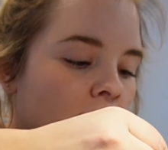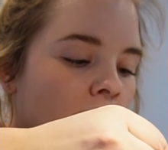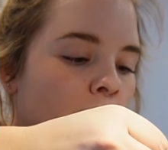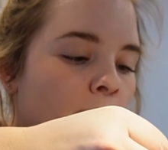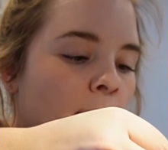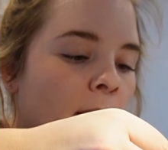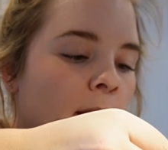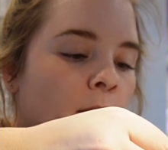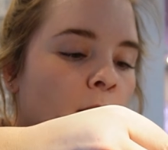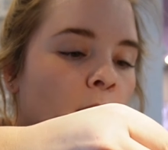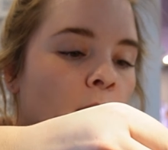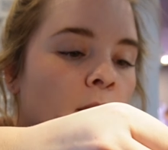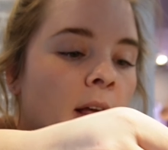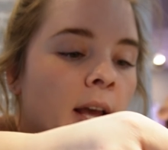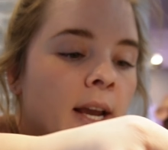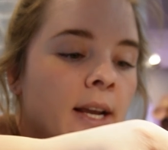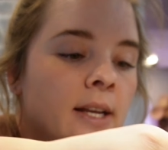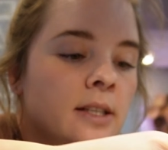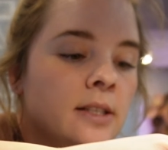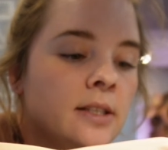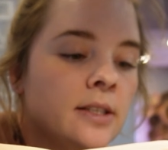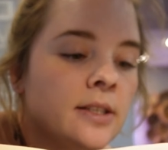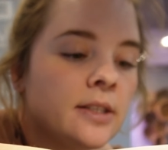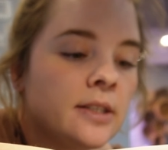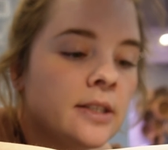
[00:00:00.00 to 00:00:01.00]
up my grow
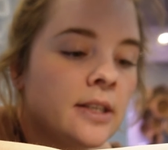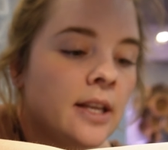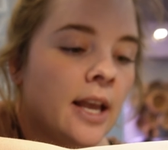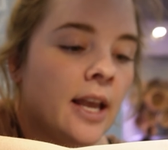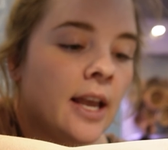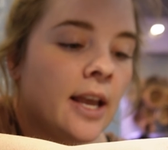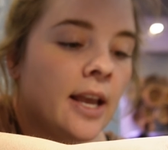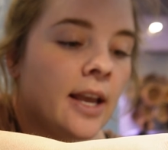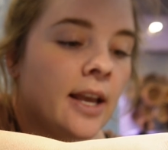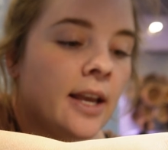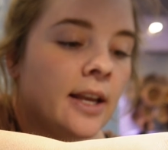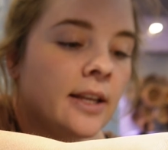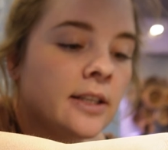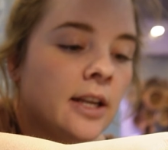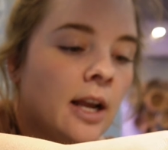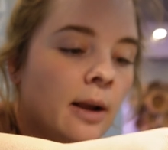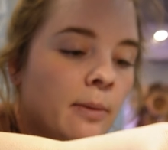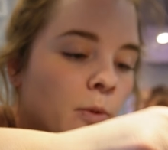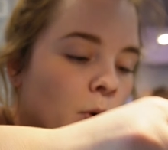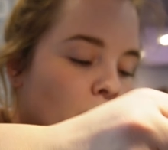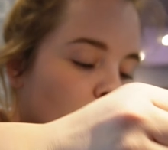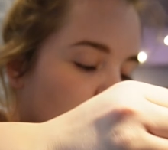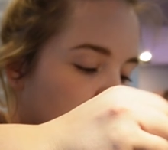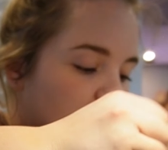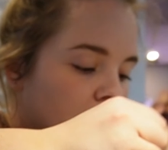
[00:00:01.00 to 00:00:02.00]
lights, and
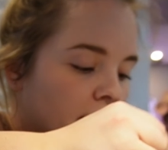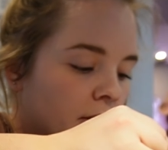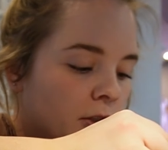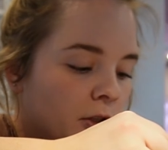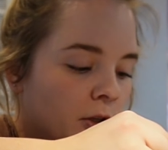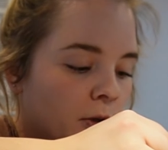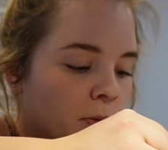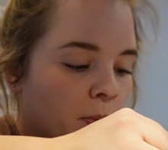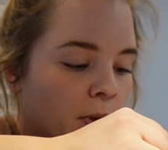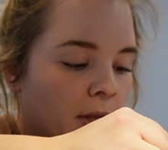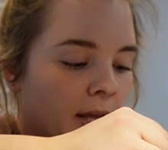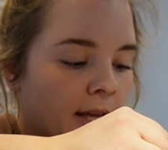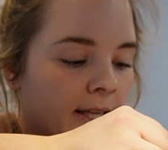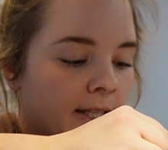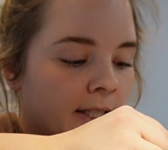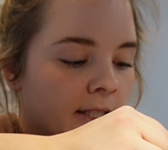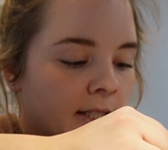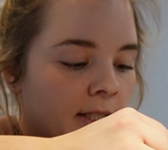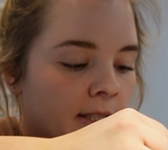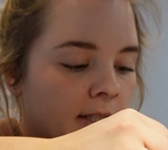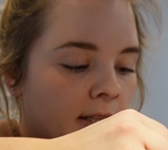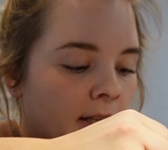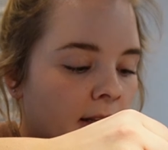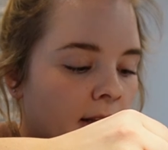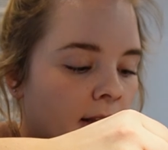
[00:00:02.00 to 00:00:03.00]
I'm going to
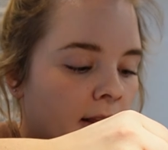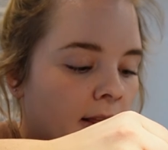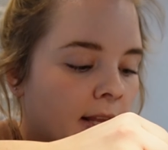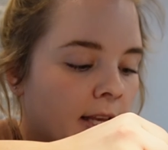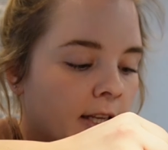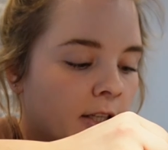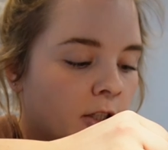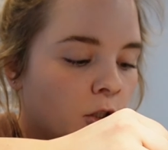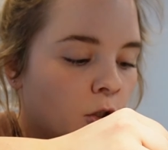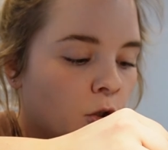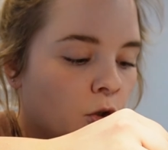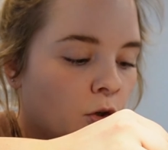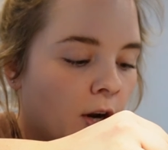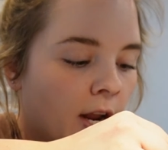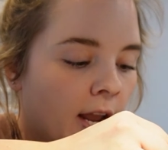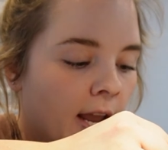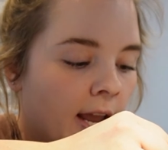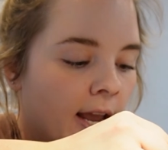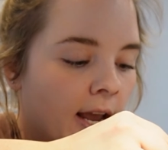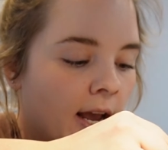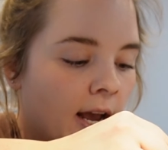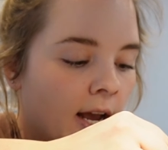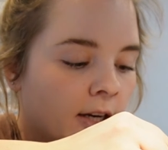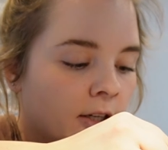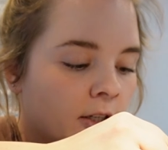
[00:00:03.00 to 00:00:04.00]
place this
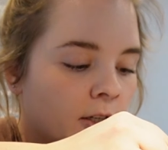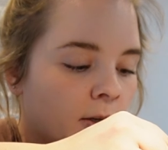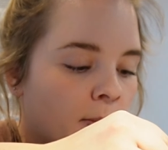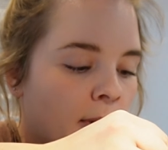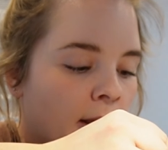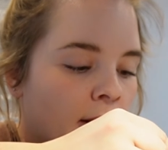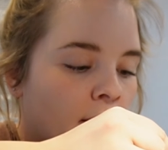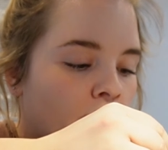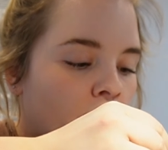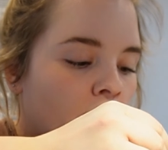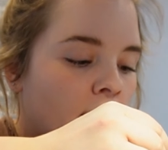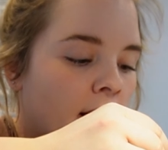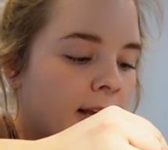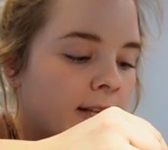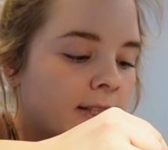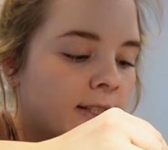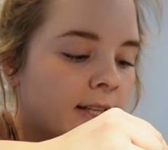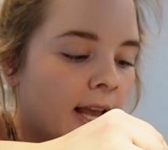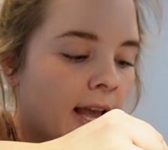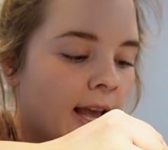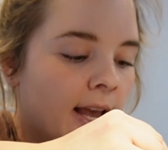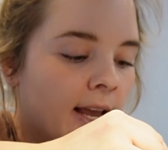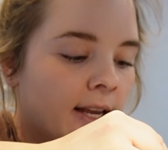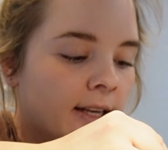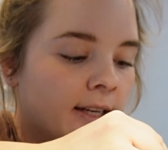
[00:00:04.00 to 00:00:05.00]
tray under my grow lights,
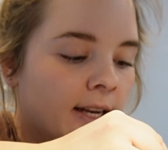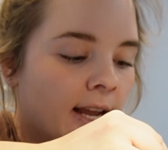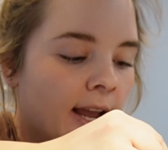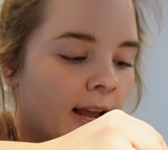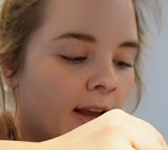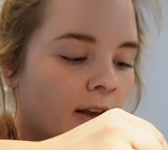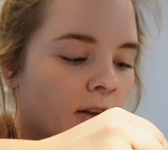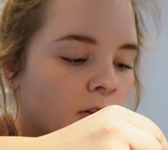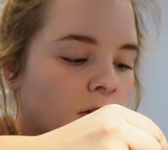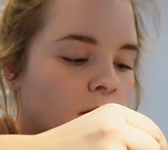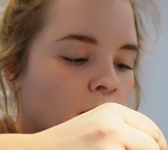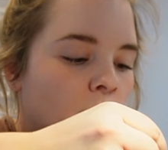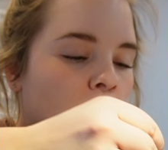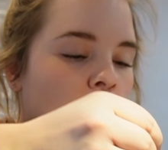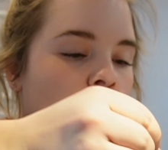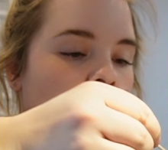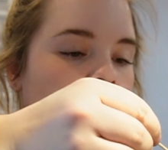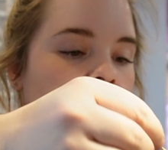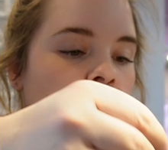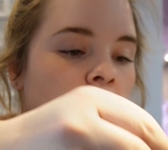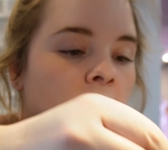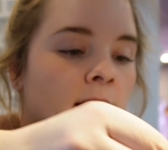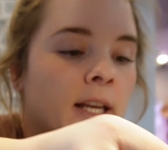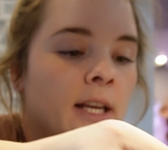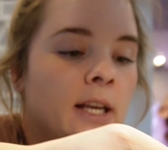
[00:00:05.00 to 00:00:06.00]
and I also
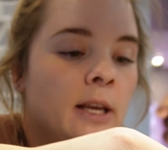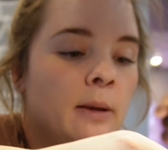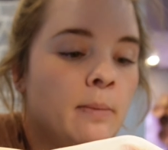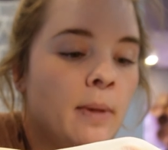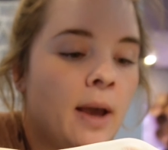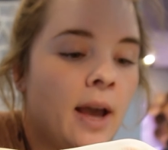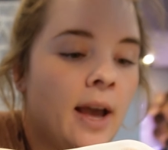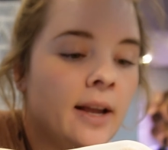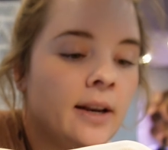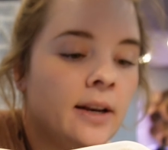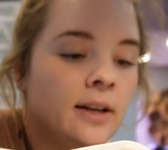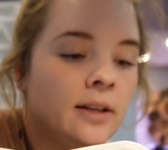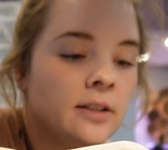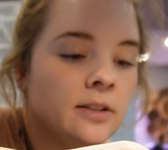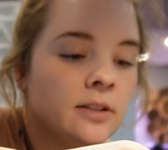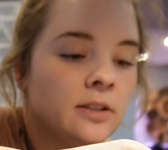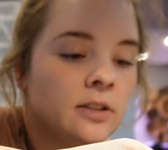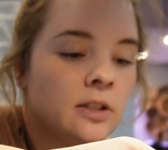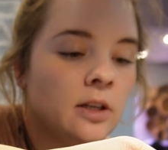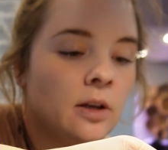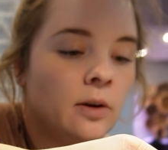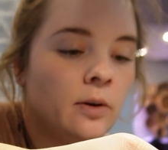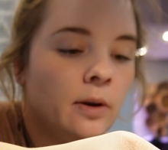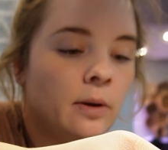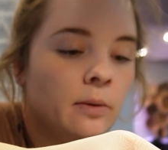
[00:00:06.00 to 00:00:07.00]
plugged in a heat mat,
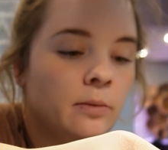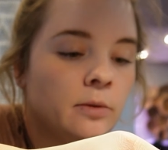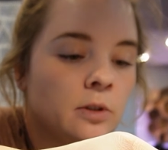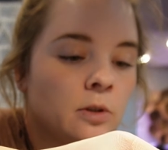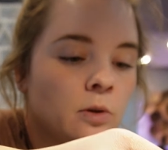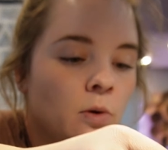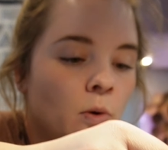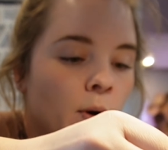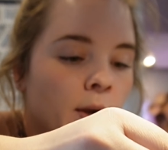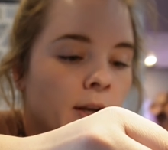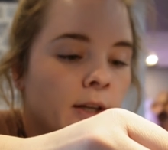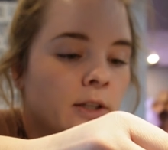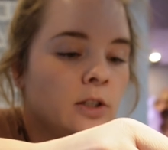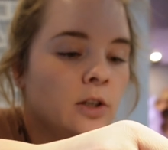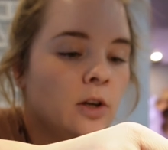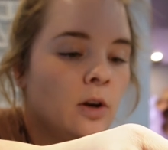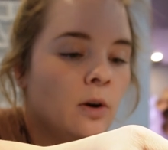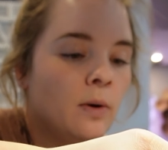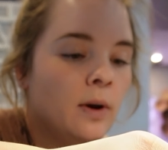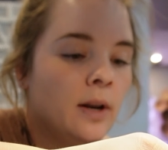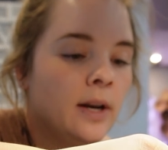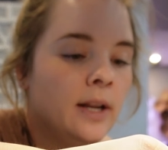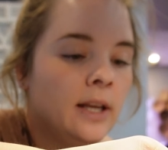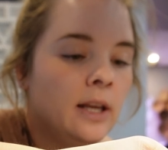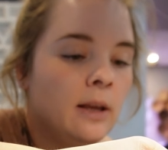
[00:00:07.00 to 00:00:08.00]
so it's going to
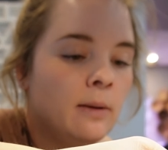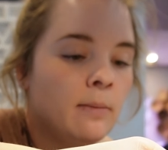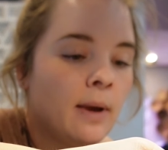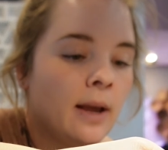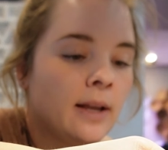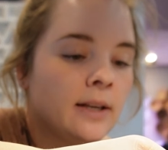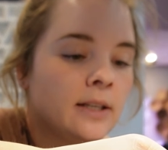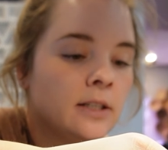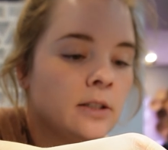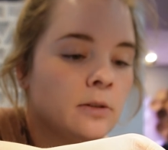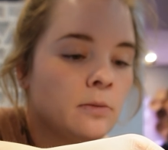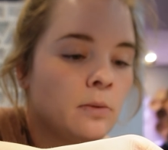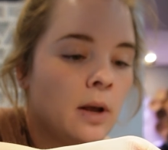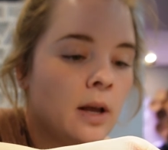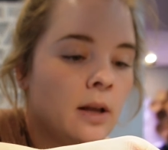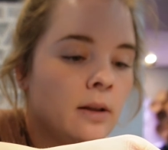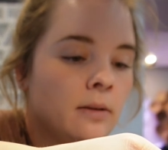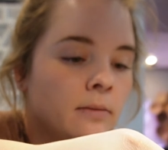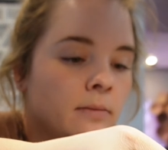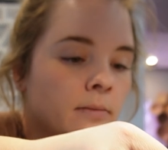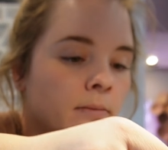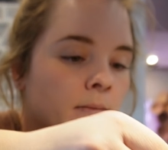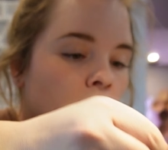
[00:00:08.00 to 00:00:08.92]
go on a heat mat as well.